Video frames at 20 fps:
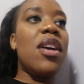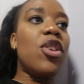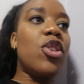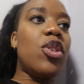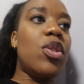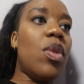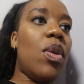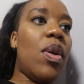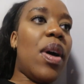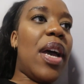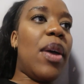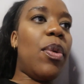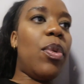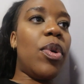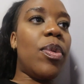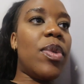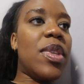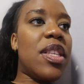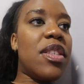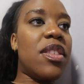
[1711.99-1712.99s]
So I
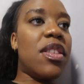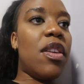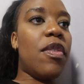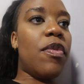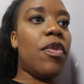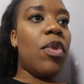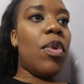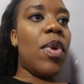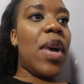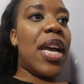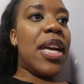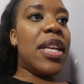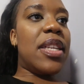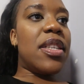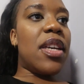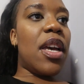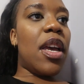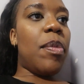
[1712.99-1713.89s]
work with the CFO and